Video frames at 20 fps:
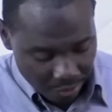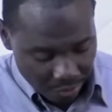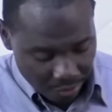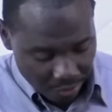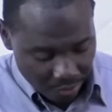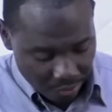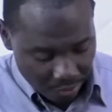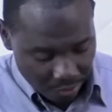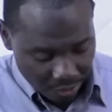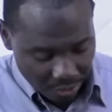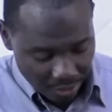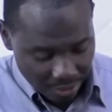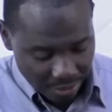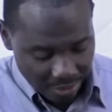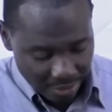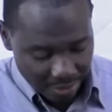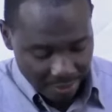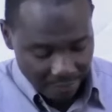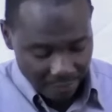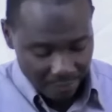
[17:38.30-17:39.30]

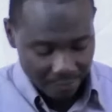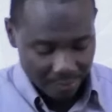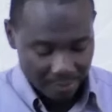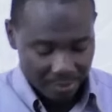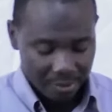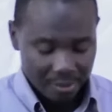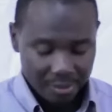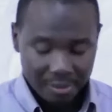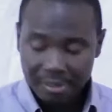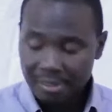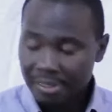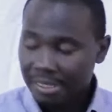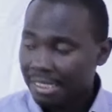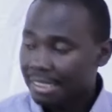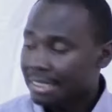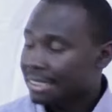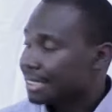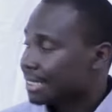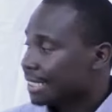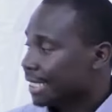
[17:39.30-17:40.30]
on
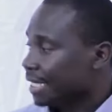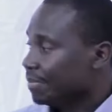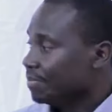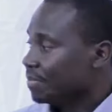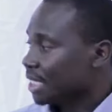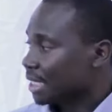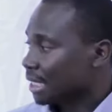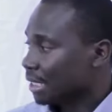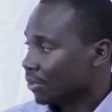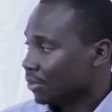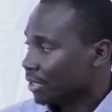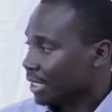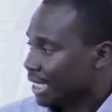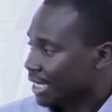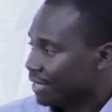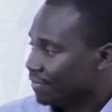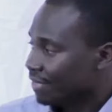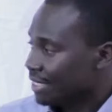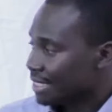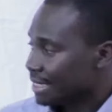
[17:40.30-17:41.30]
this theme that the Lord
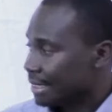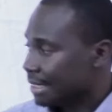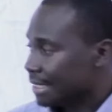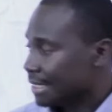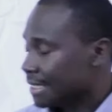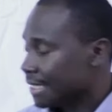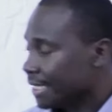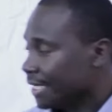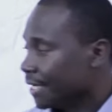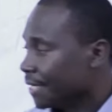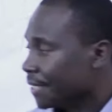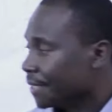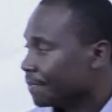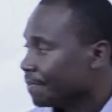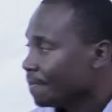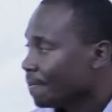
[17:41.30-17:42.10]
gave us this year,